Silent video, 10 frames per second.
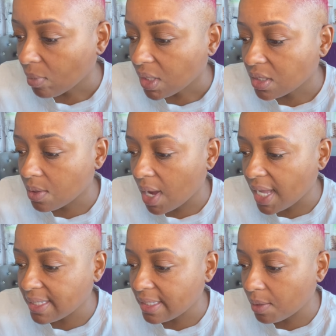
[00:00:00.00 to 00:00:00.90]
So I
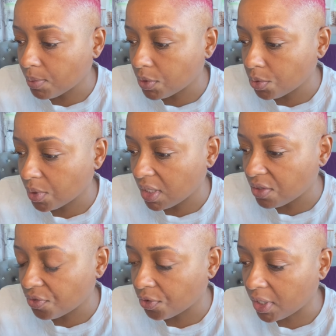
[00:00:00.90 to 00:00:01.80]
slept with 2 of his
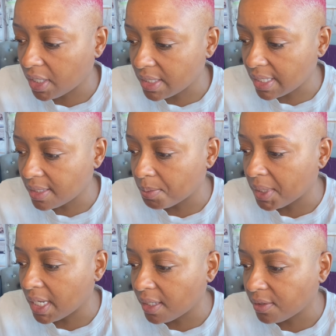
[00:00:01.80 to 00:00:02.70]
friends, and to be
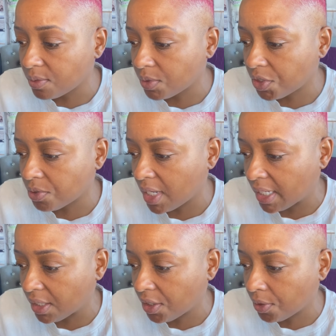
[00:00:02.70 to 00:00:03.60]
honest with you,
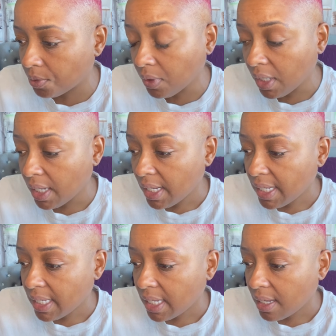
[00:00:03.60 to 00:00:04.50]
Nanny Q,
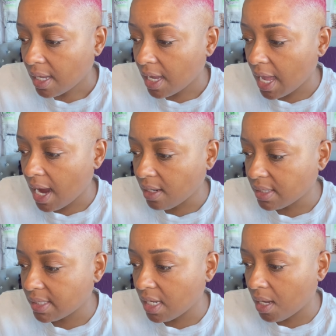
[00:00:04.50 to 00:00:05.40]
our
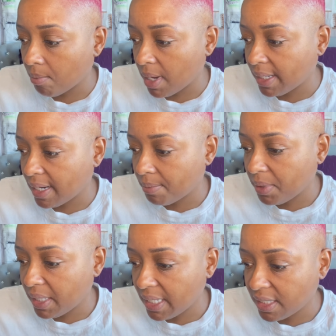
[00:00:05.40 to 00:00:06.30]
son might not
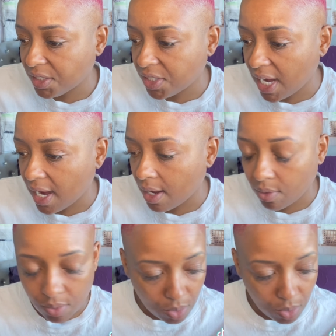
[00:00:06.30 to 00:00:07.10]
be his child.